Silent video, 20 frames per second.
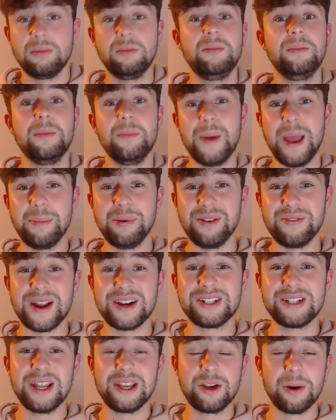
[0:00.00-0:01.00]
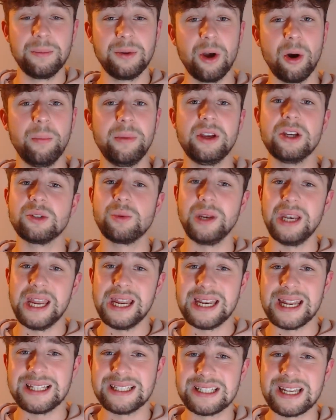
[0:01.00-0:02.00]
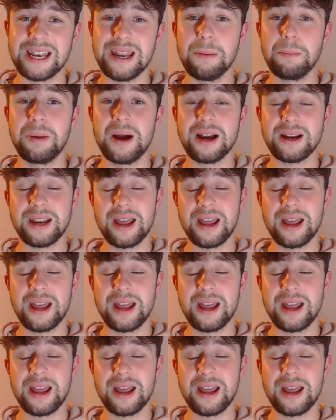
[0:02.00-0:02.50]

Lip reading: maybe eventually come good because we need instant impact